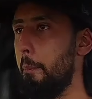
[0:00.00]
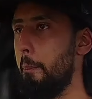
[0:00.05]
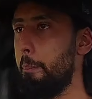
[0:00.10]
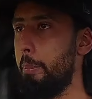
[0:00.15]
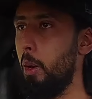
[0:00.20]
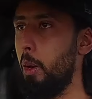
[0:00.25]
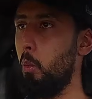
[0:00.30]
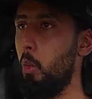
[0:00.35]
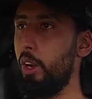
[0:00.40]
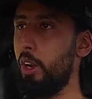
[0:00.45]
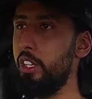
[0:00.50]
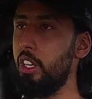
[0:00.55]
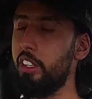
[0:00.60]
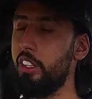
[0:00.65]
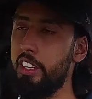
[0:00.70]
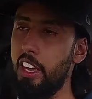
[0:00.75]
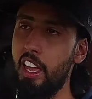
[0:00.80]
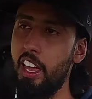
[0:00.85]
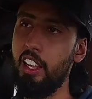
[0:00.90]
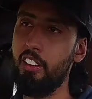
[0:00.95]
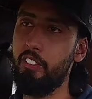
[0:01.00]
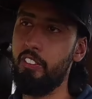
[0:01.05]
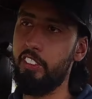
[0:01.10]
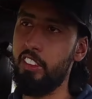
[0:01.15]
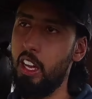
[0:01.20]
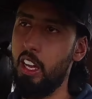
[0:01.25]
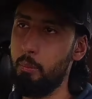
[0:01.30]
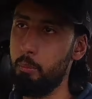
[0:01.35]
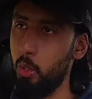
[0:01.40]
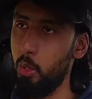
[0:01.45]
But what you're getting for
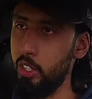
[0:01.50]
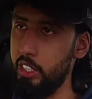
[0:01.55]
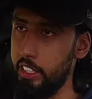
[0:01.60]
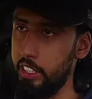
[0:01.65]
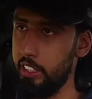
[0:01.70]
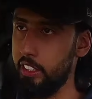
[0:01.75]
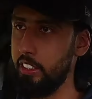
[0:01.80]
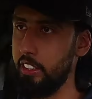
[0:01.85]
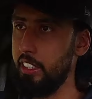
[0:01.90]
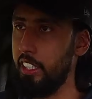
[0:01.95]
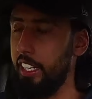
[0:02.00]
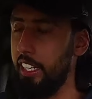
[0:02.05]
that money